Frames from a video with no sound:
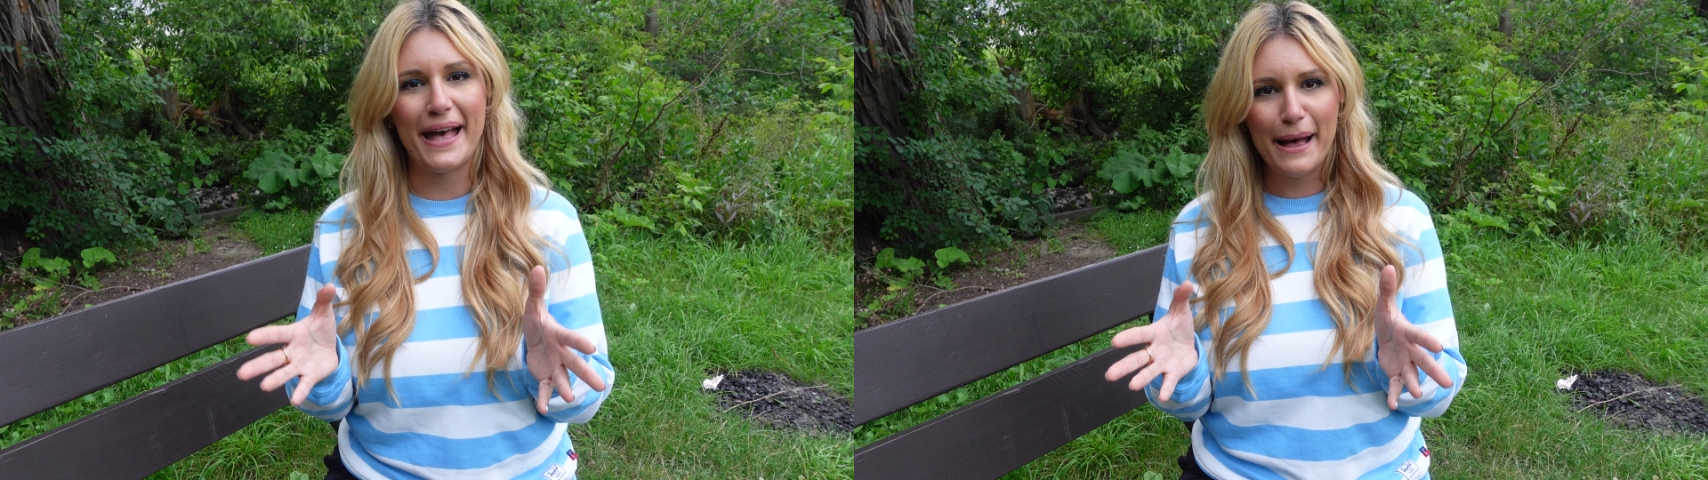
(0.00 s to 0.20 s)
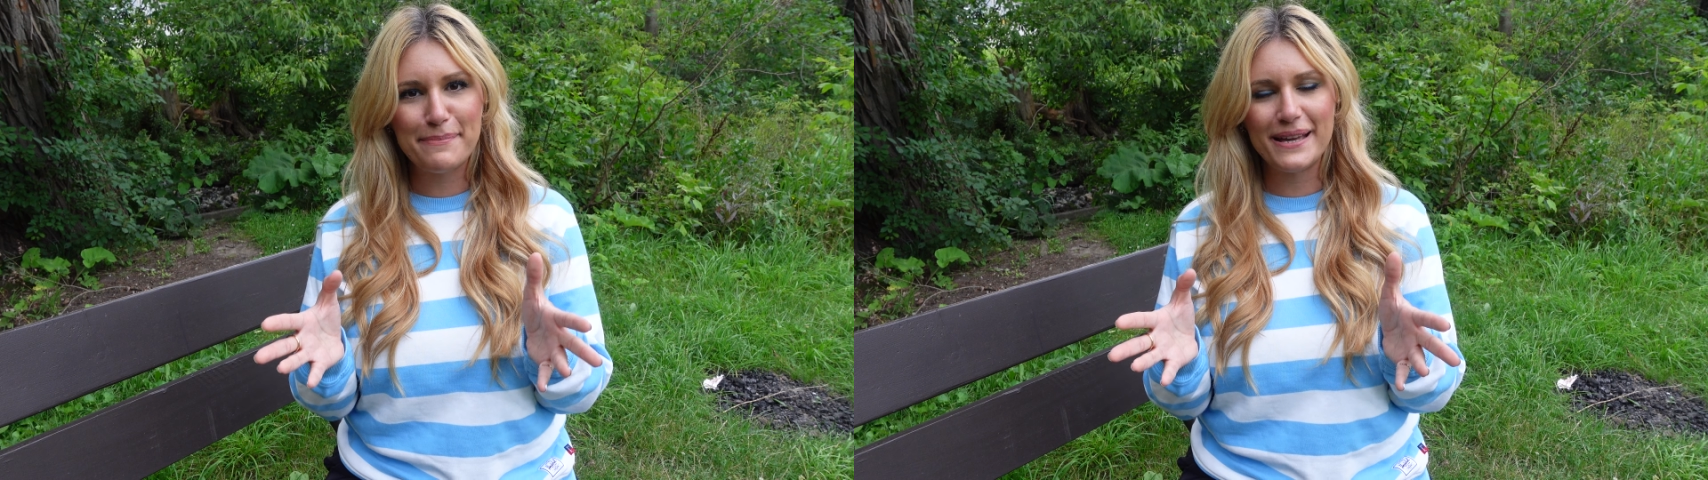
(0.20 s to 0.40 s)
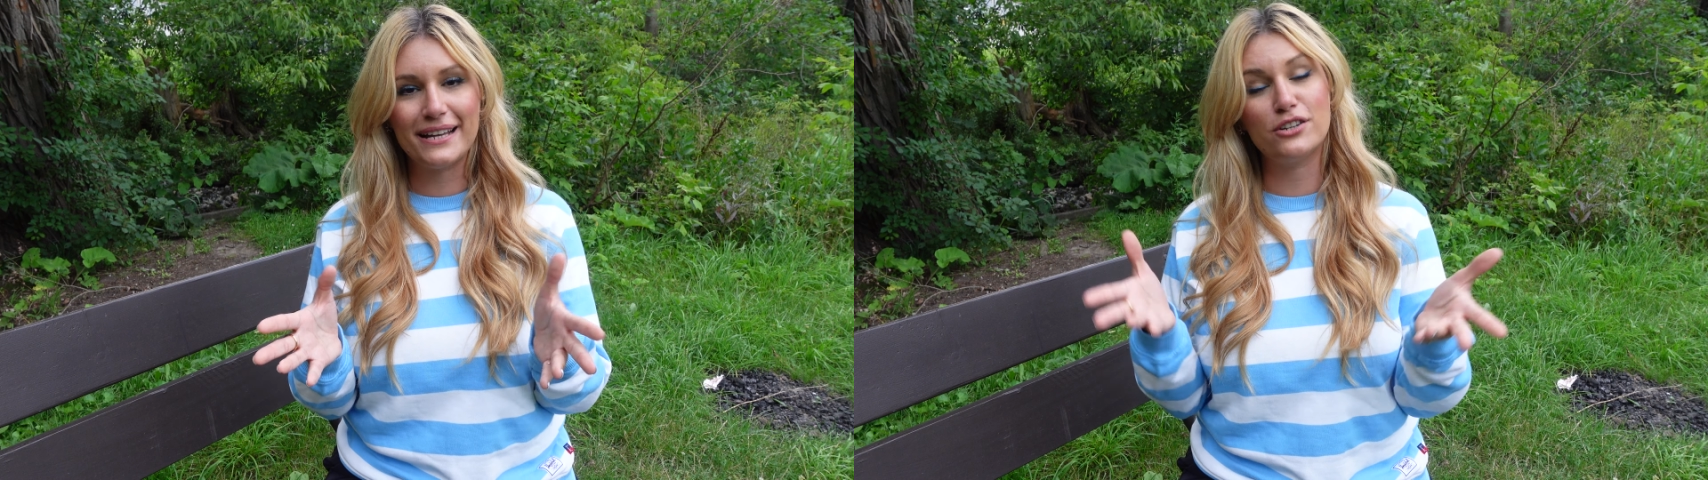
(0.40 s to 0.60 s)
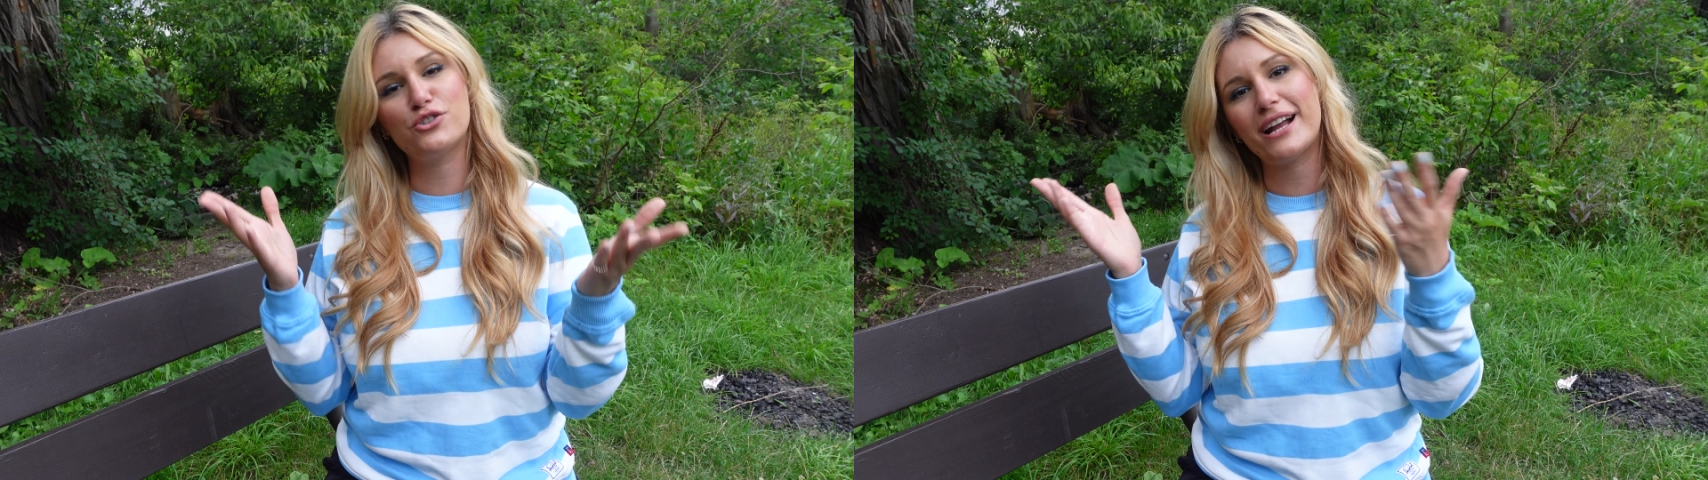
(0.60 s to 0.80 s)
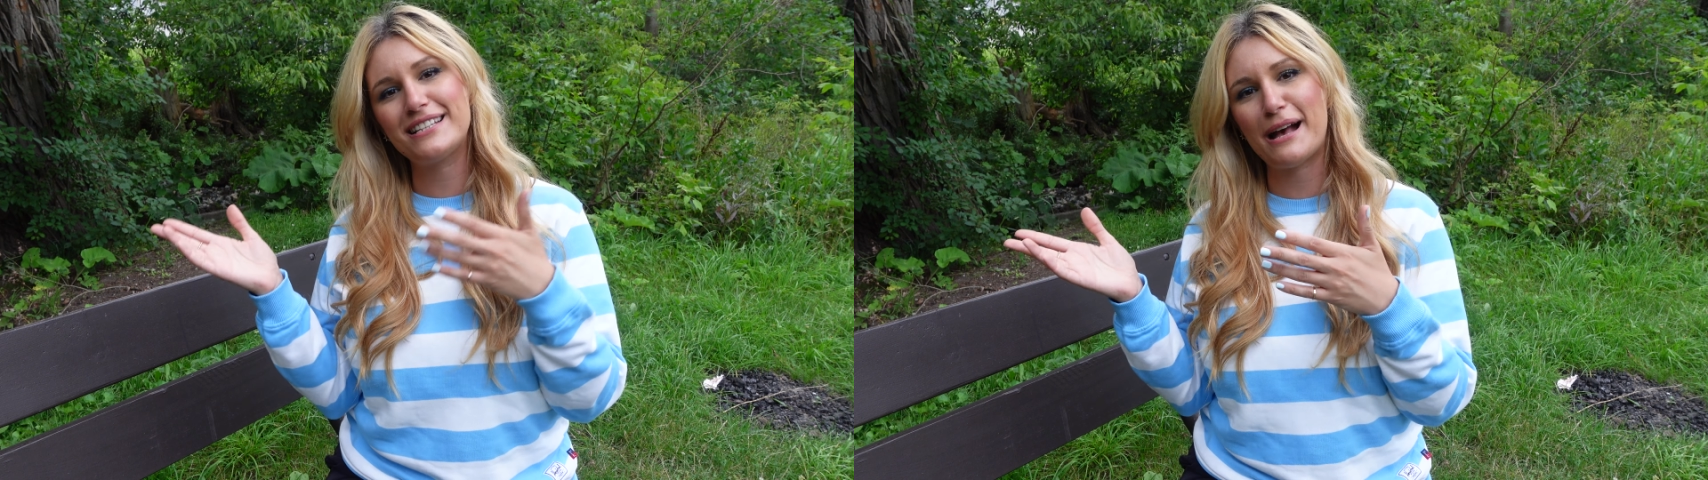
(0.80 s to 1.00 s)
happy and
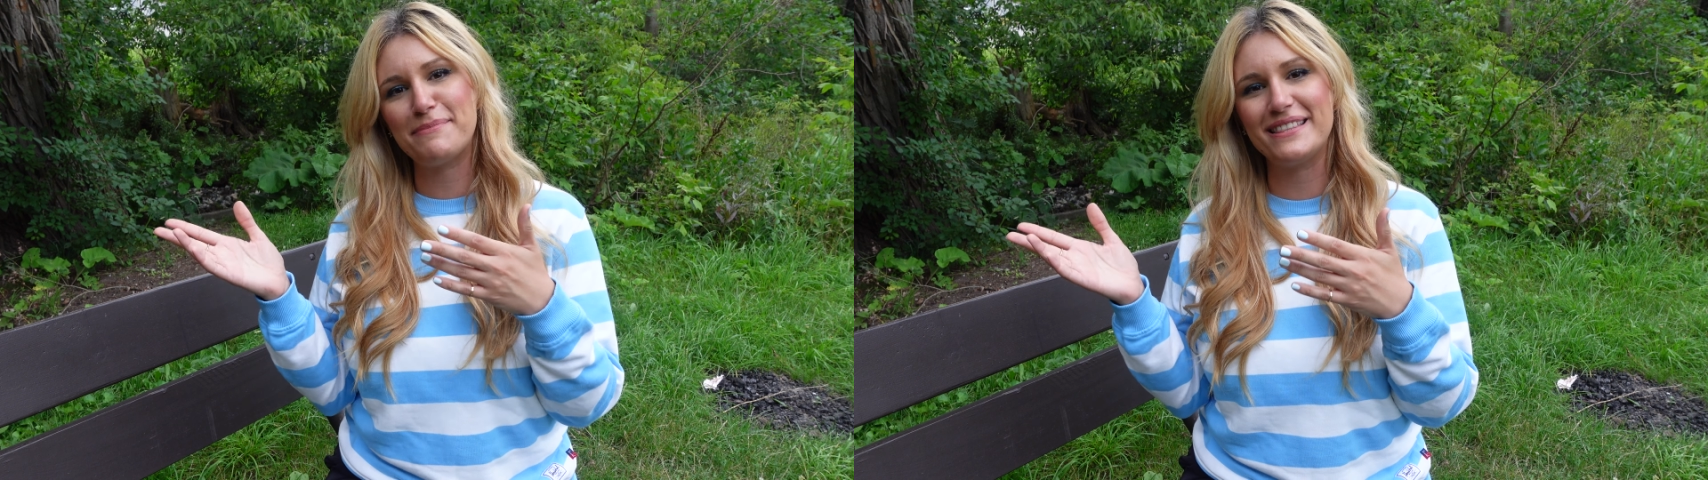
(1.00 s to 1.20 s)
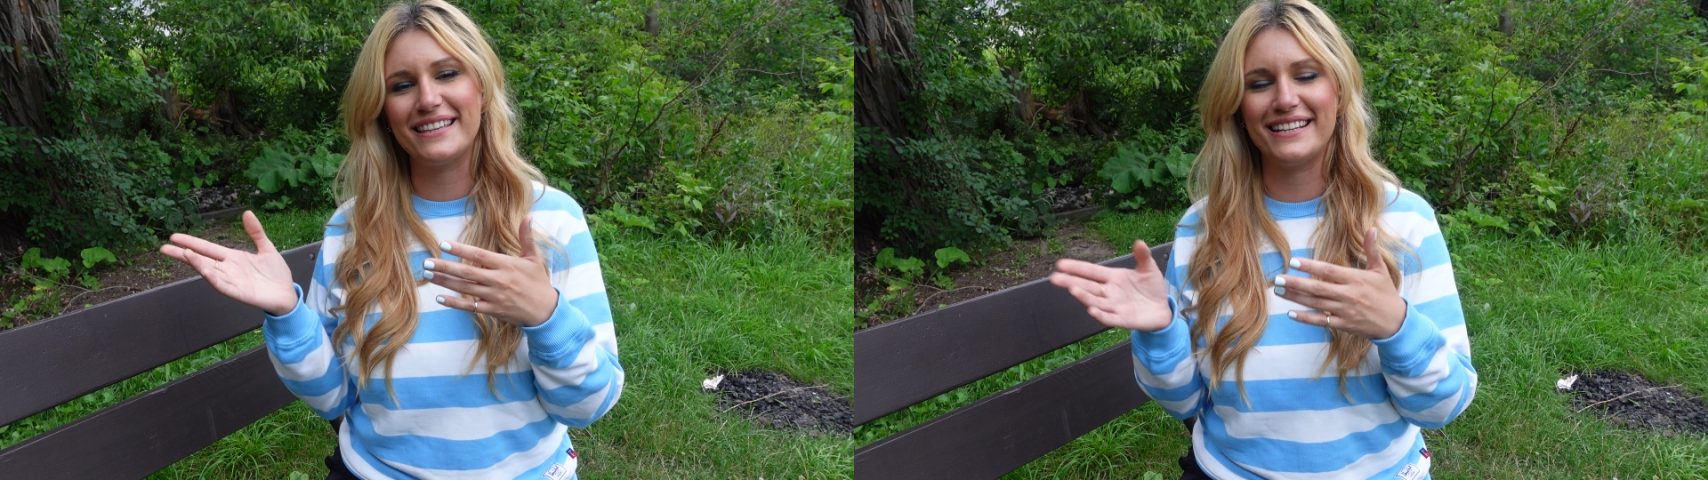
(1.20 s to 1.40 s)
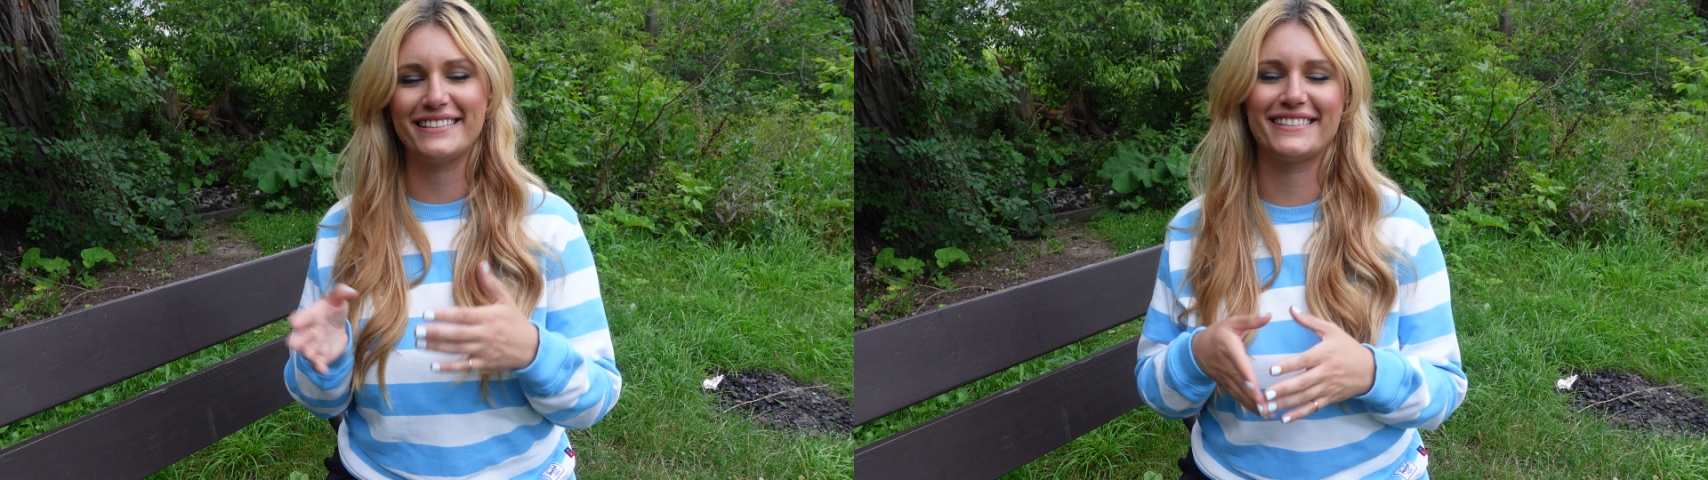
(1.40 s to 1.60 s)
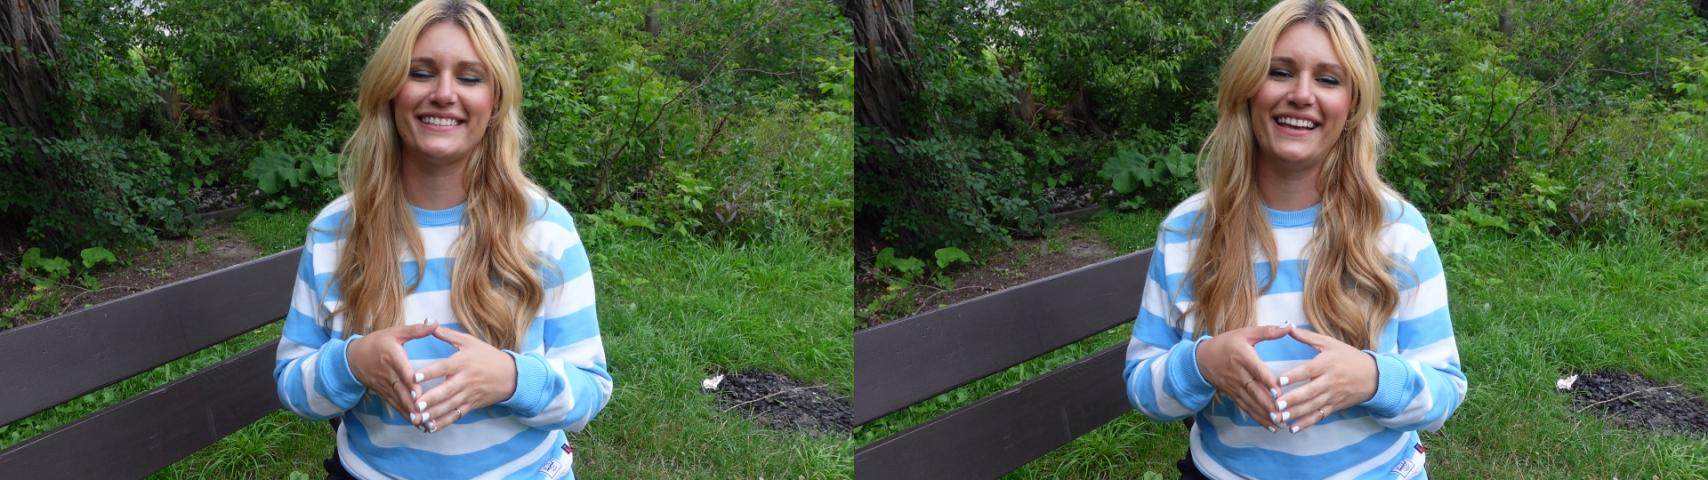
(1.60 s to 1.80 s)
attract happy things.